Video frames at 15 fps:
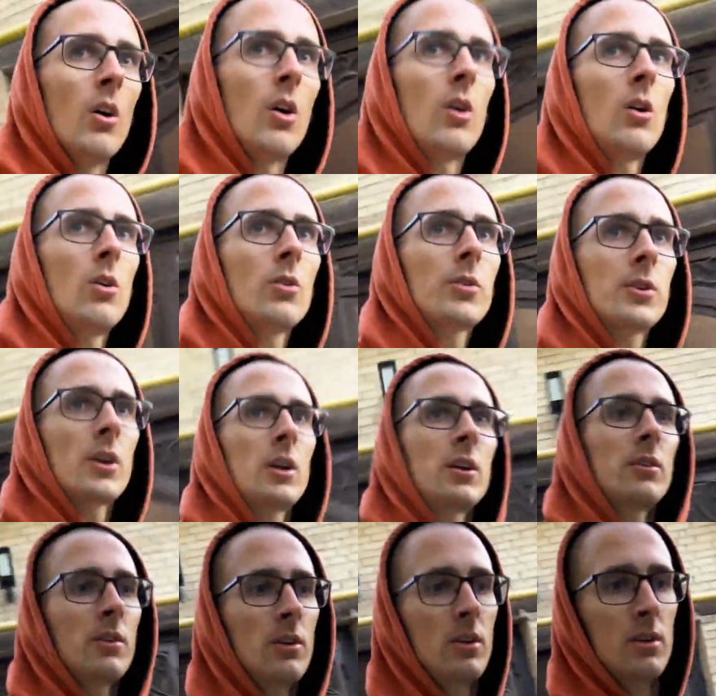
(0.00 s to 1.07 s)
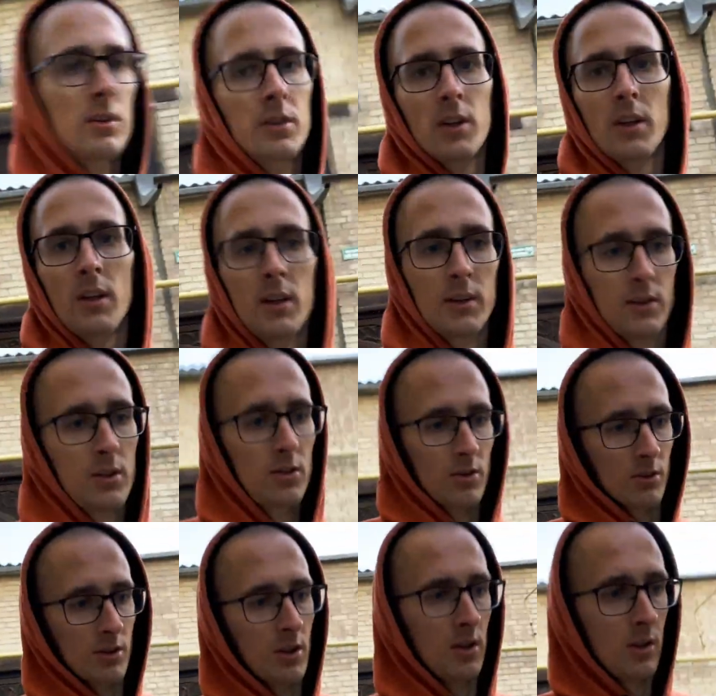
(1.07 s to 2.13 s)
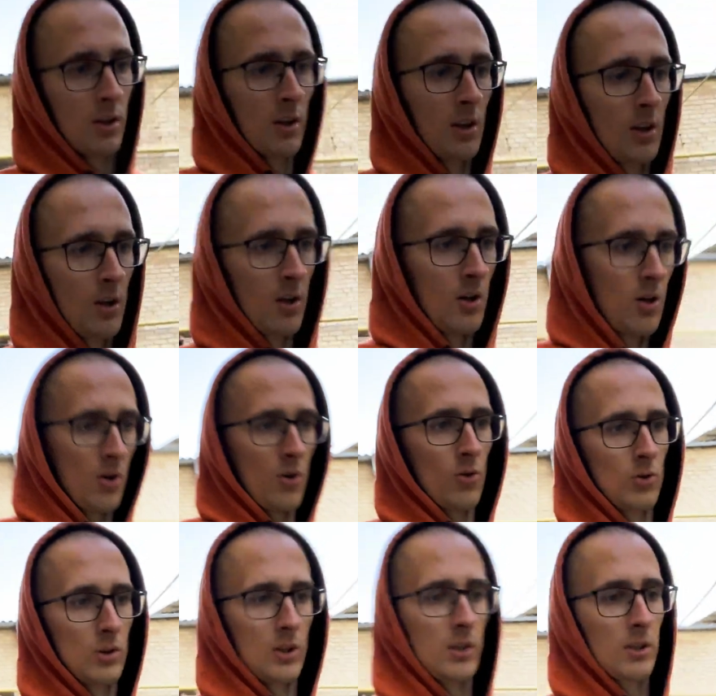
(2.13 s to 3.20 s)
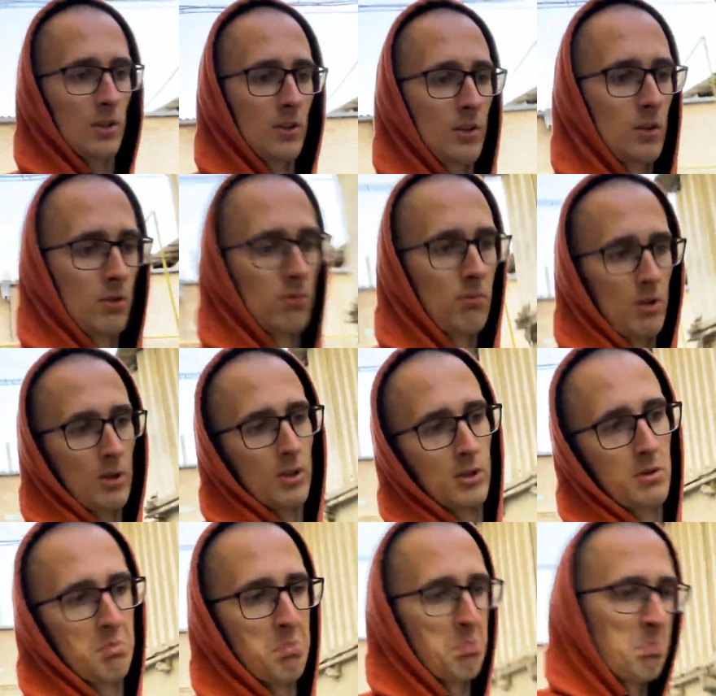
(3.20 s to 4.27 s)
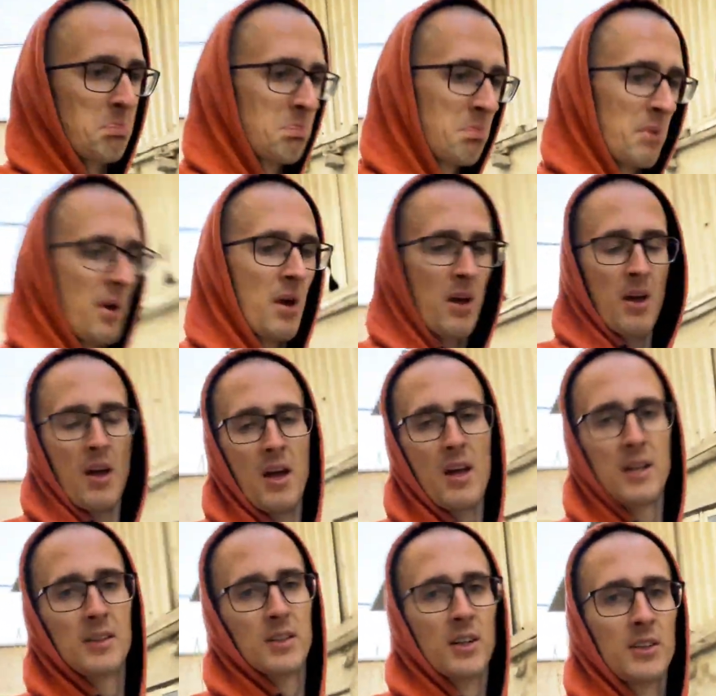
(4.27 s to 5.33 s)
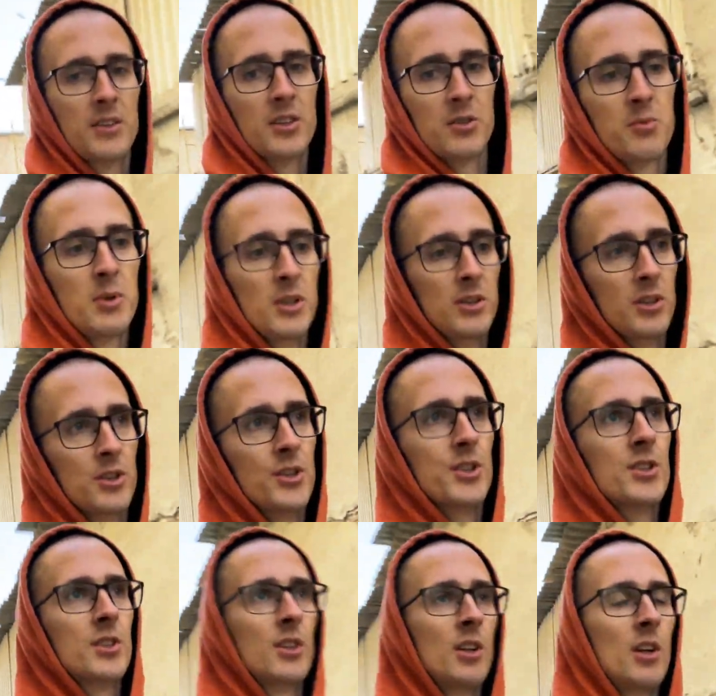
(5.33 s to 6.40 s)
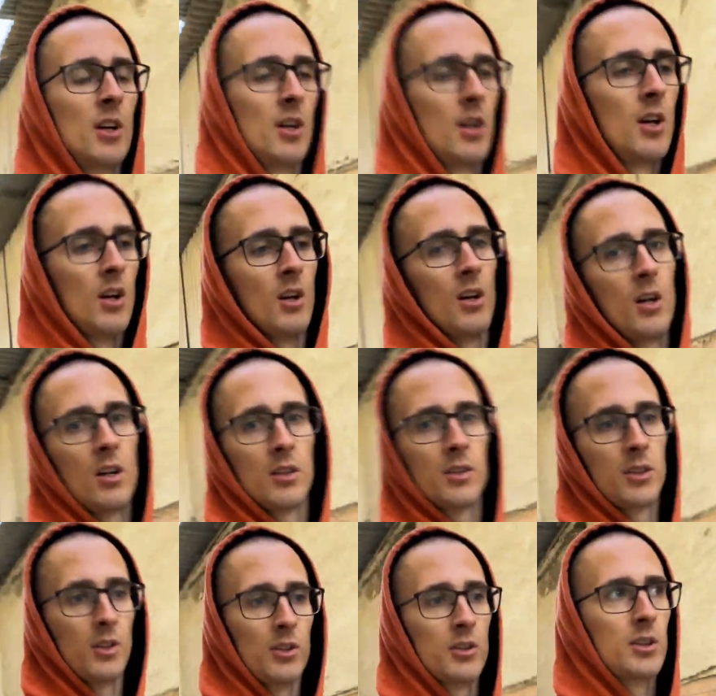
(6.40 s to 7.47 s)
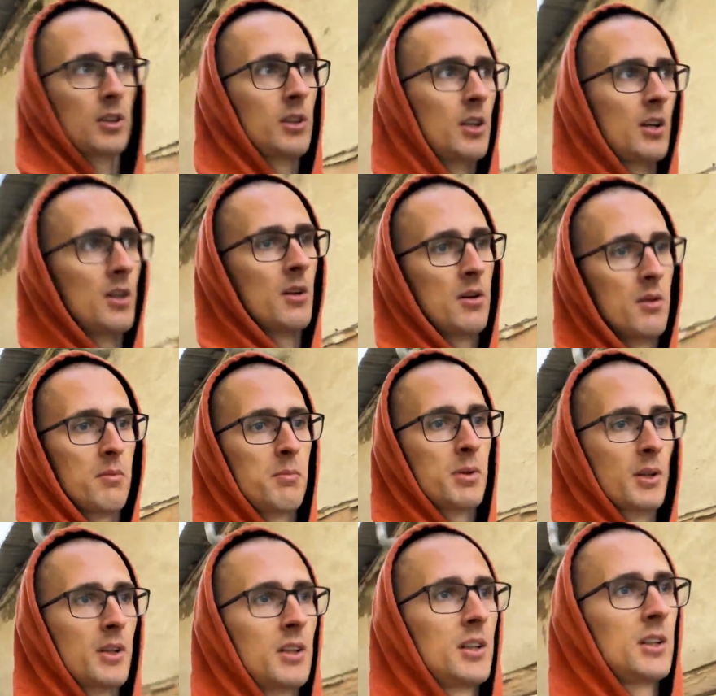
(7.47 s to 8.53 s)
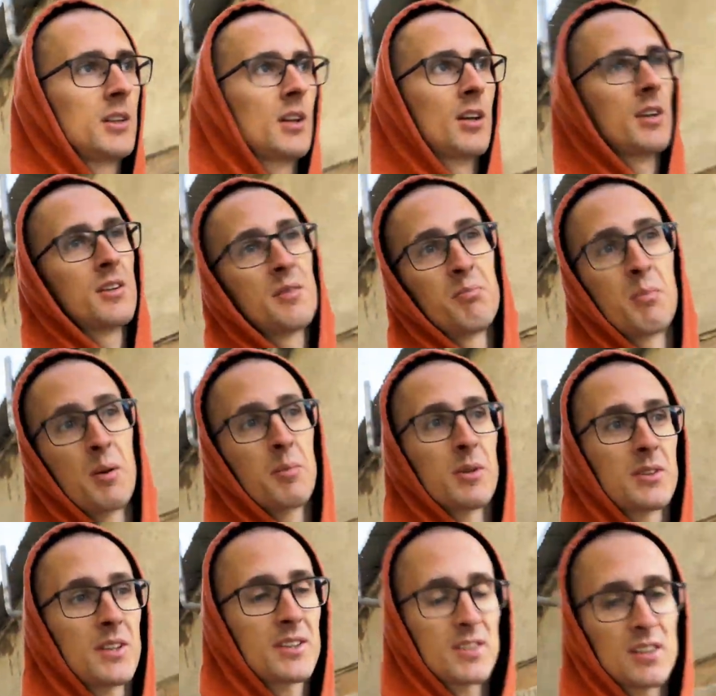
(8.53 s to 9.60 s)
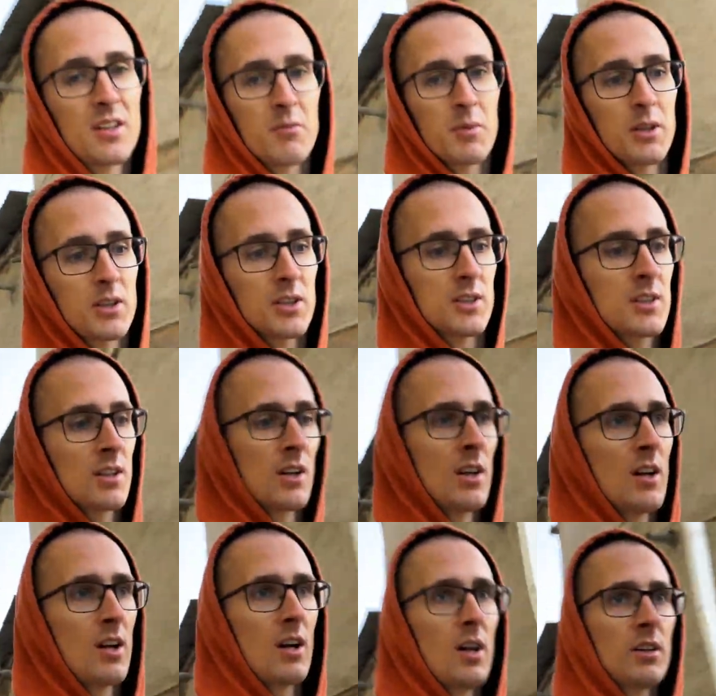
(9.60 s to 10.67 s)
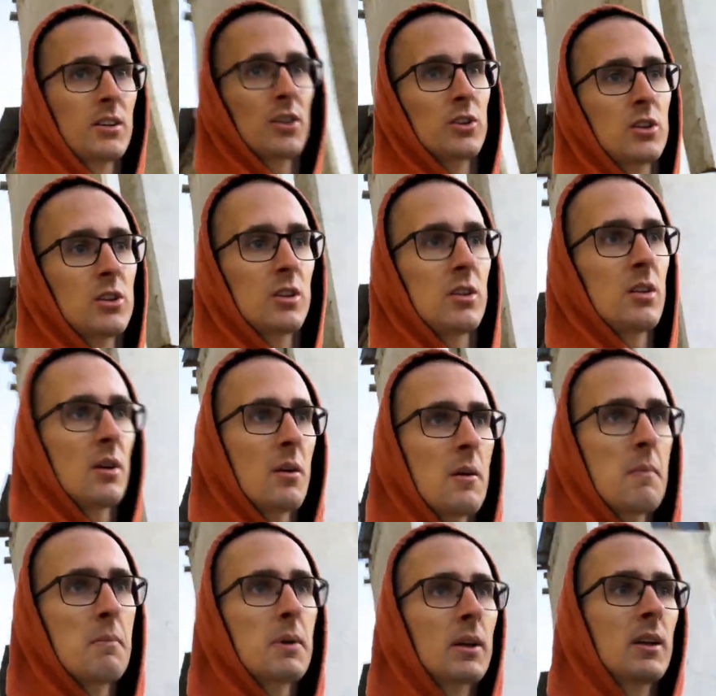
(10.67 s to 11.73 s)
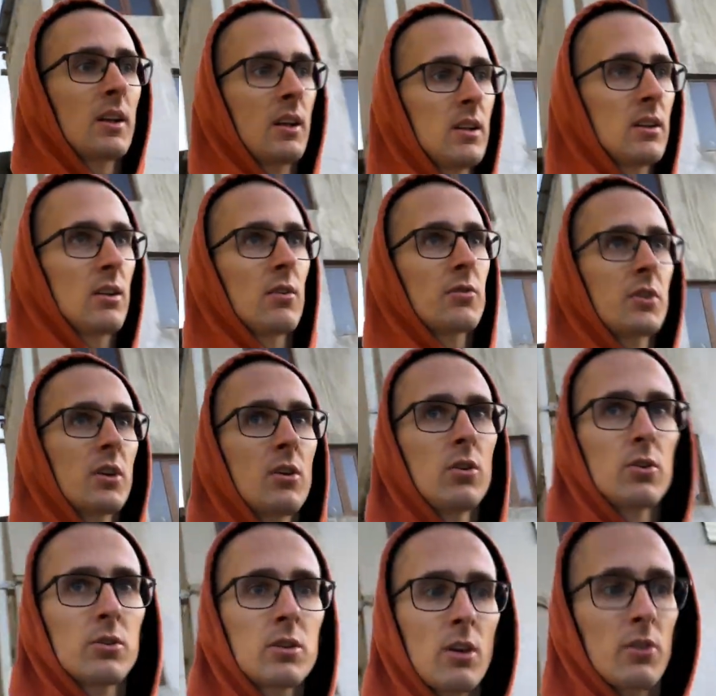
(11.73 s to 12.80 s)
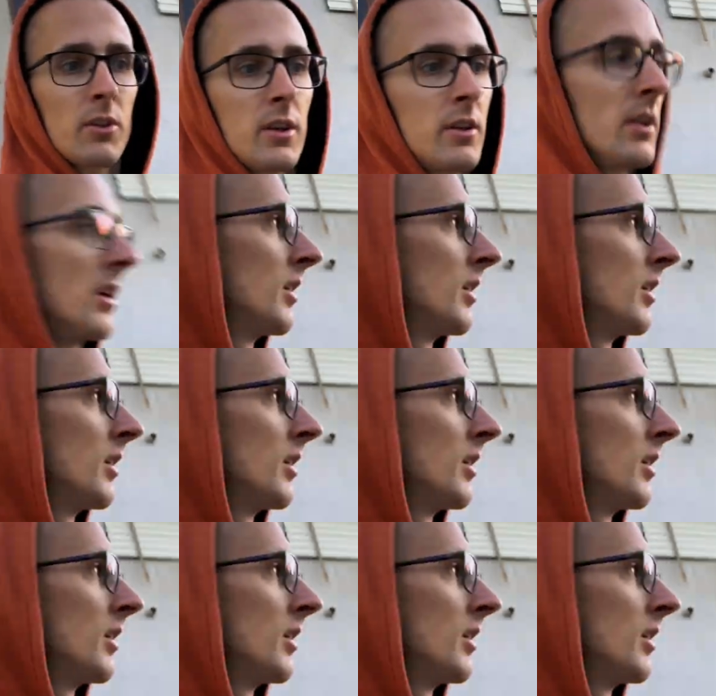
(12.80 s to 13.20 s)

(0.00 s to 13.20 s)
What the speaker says: old time than I thought. Only like 800 meters until the beginning, maybe 600 meters until the beginning of the old town, and